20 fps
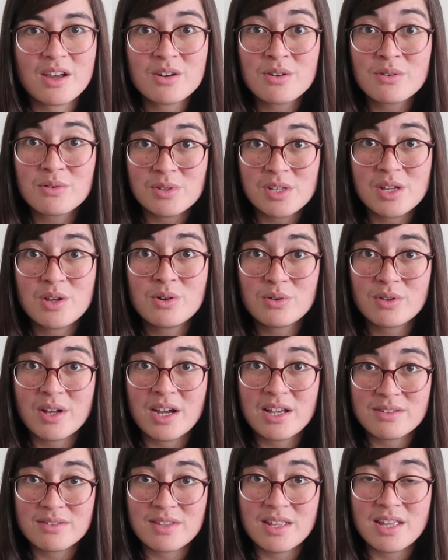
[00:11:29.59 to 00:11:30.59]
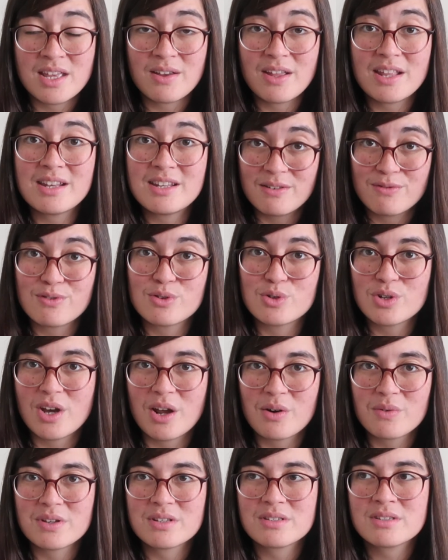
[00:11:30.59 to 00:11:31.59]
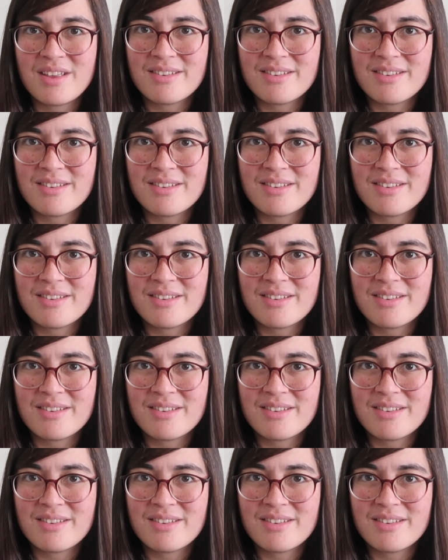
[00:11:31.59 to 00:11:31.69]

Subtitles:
underutilized thing in different genres.